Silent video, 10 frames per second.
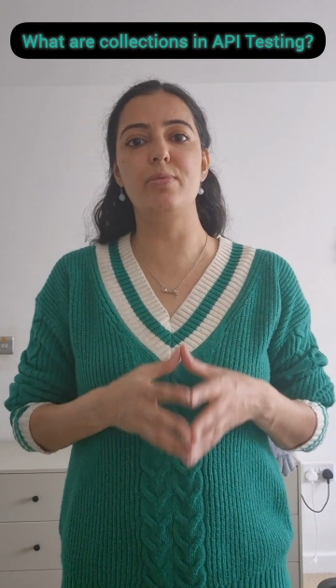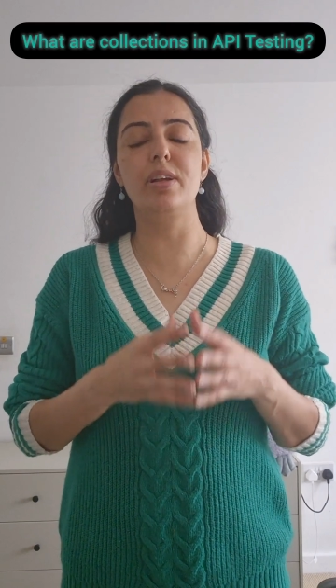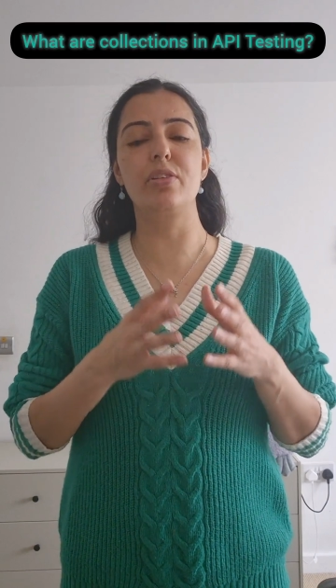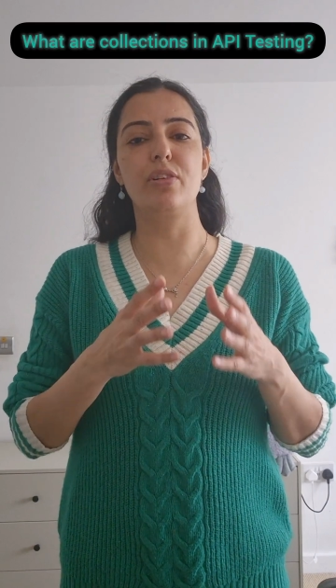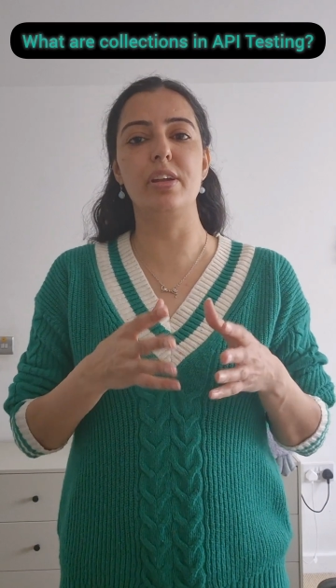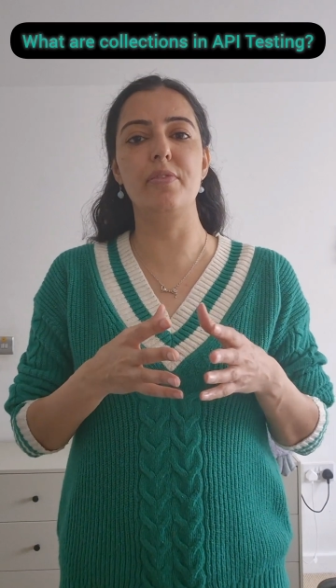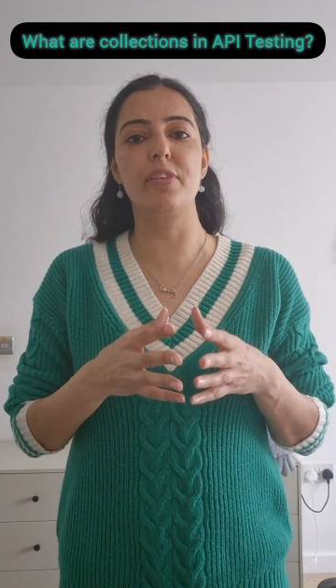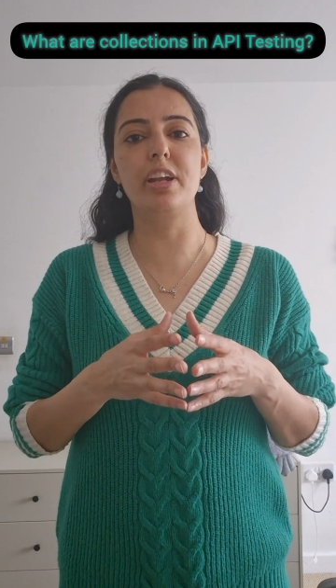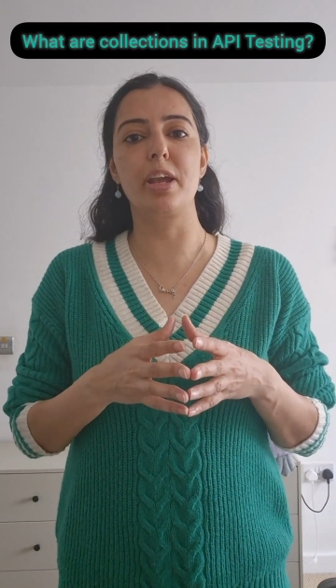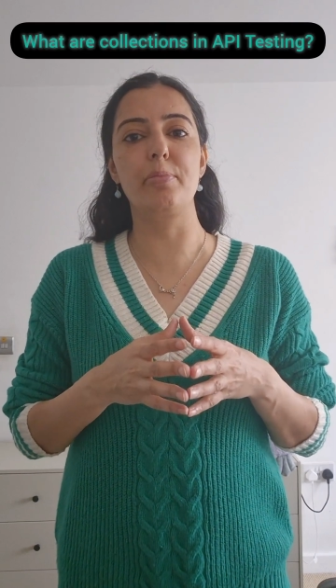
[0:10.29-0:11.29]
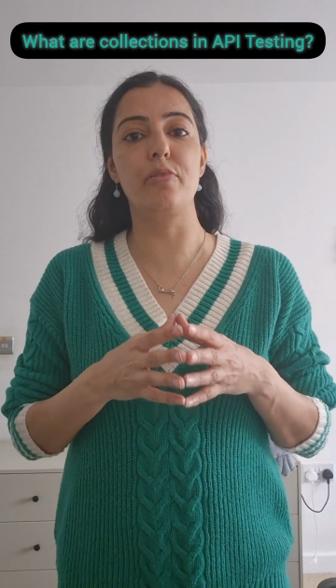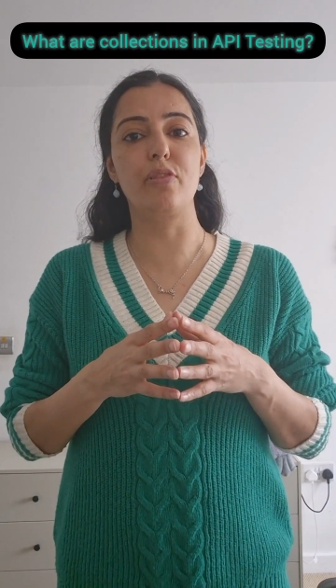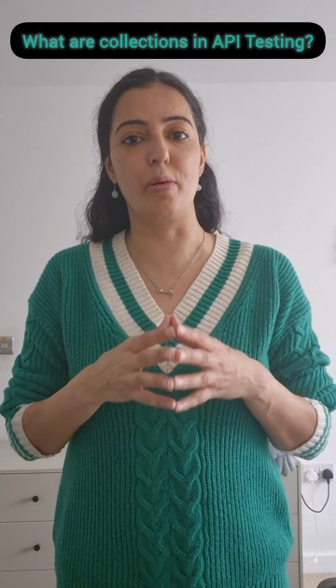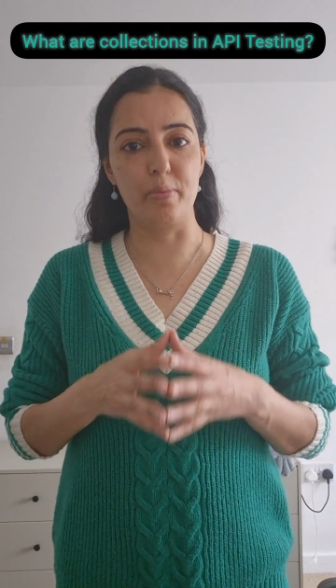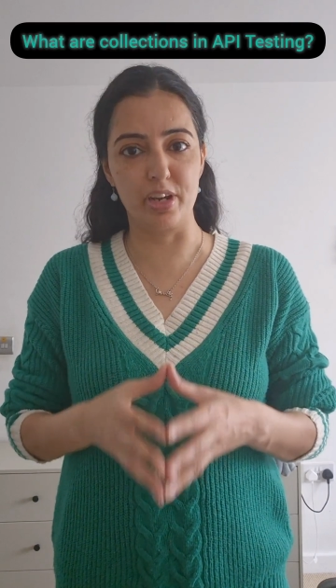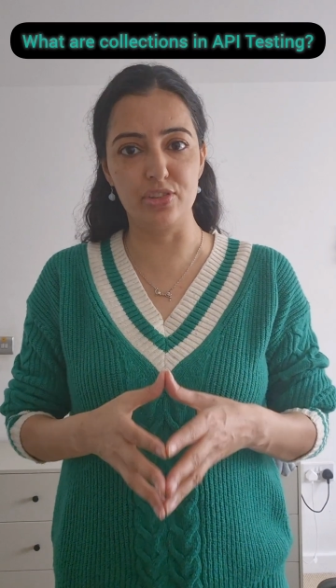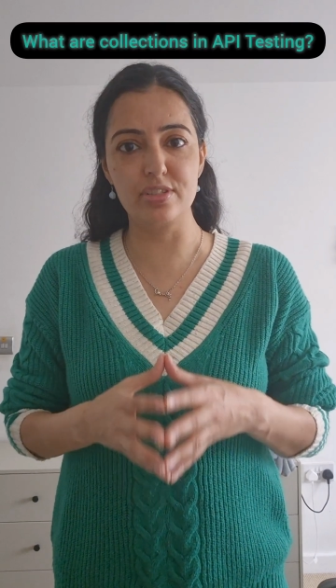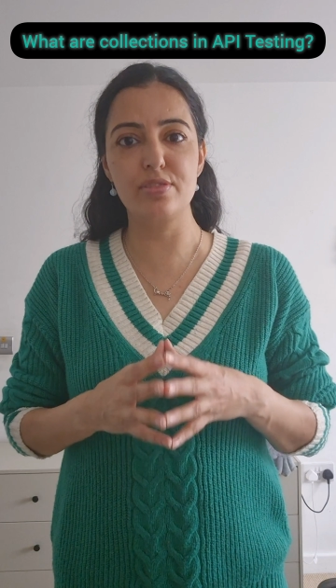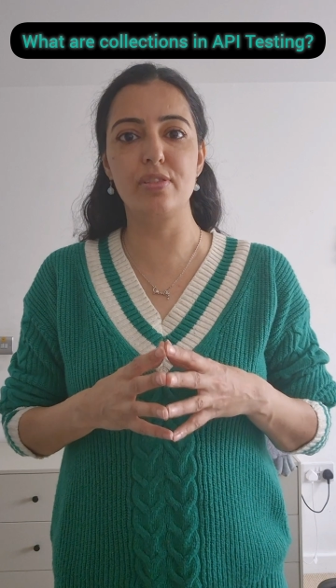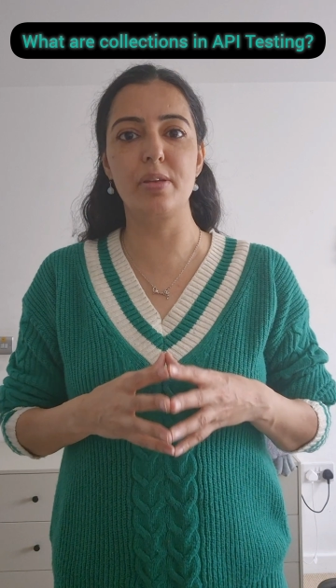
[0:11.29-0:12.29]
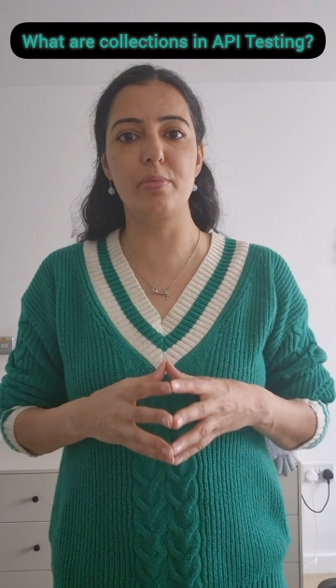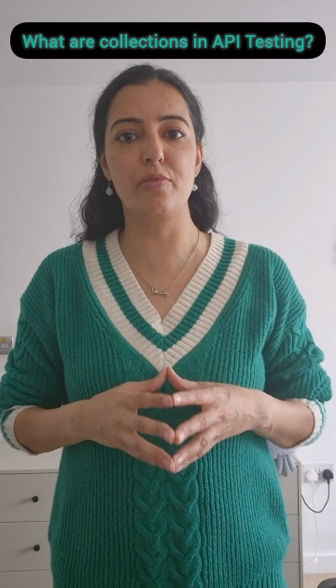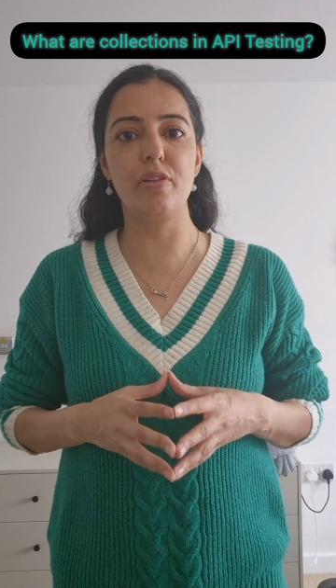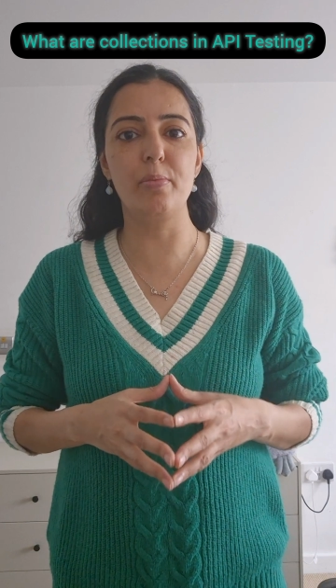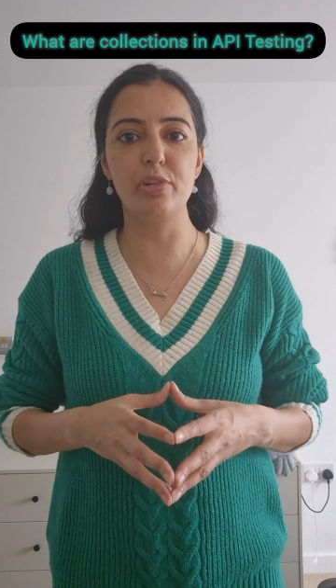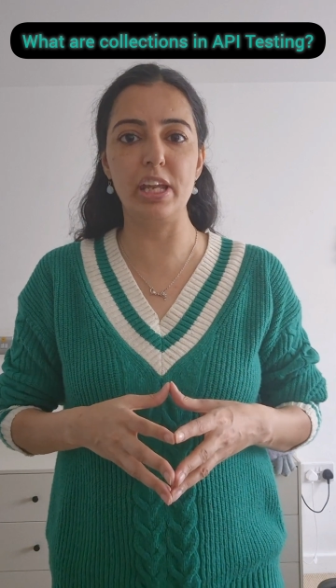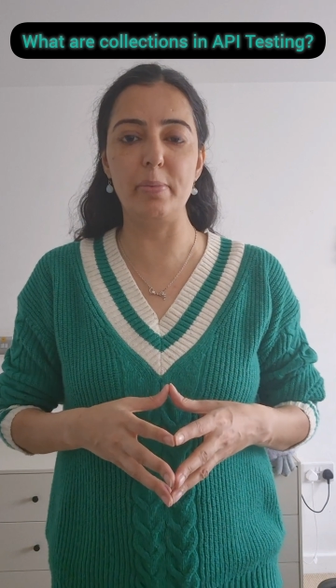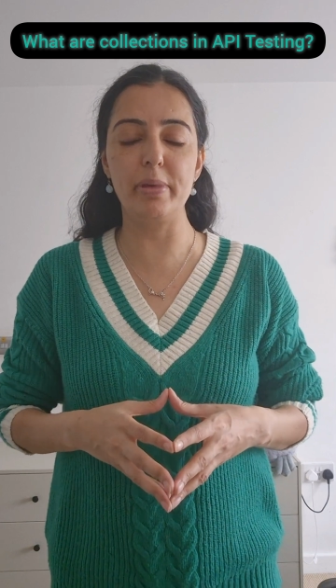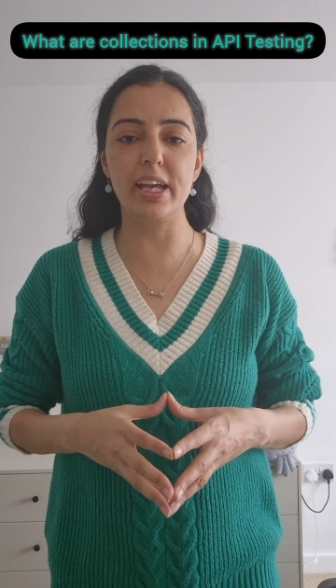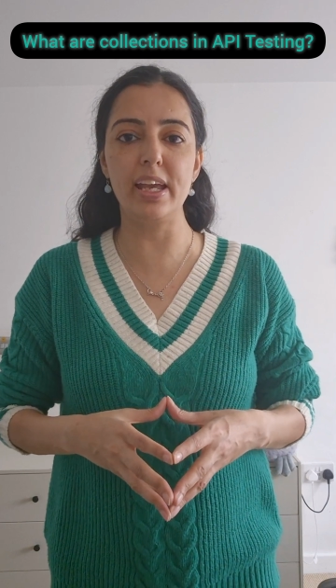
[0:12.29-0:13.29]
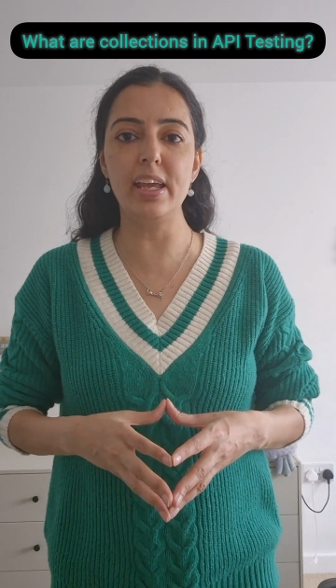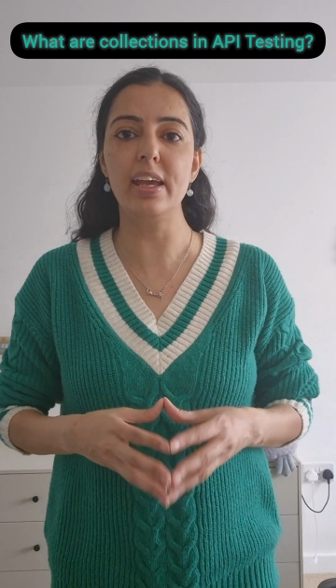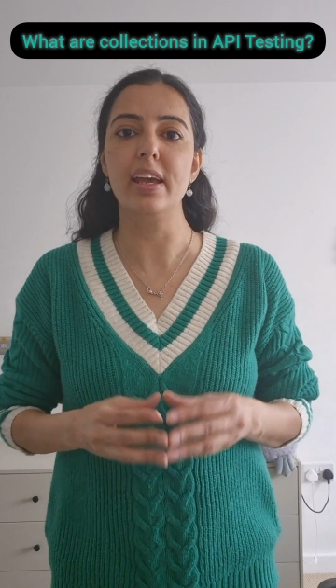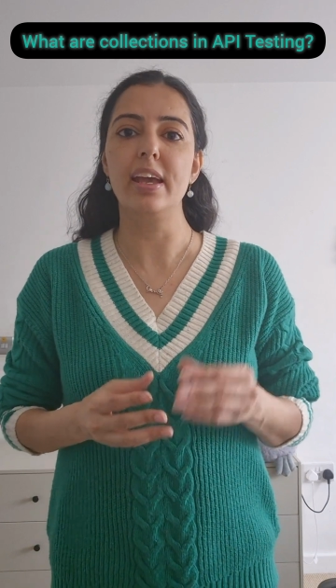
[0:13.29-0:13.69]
what all different type of operations you can perform on API.